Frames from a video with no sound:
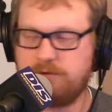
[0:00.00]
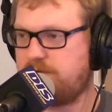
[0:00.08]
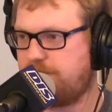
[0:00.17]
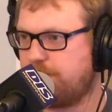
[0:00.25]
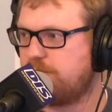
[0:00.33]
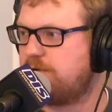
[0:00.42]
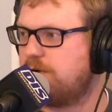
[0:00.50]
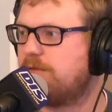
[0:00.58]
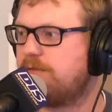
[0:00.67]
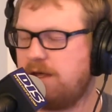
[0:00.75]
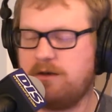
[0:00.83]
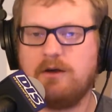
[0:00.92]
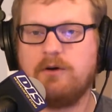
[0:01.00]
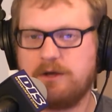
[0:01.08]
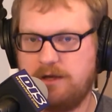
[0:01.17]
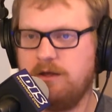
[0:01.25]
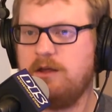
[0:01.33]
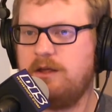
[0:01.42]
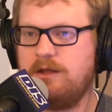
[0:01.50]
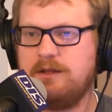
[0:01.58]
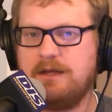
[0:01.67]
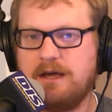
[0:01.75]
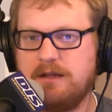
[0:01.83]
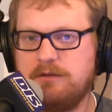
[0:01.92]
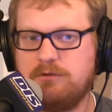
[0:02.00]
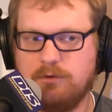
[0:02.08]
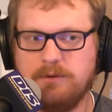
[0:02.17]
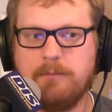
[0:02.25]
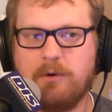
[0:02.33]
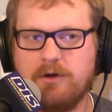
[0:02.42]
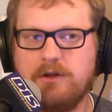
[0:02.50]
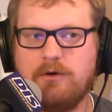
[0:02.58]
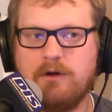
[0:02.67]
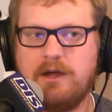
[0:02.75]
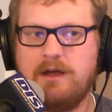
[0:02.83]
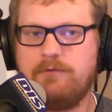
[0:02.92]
the first year of that? Okay. Yeah, doing Mardi Gras every single...